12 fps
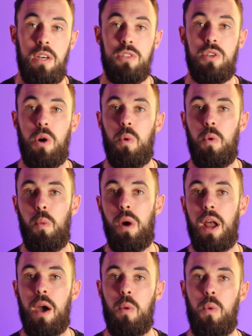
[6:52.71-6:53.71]
So
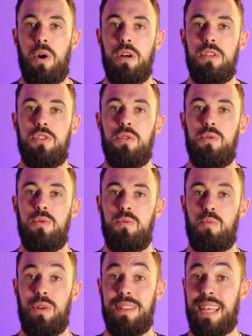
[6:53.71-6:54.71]
what I want
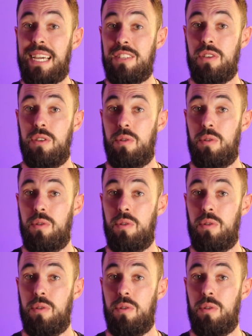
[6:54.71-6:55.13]
to relay to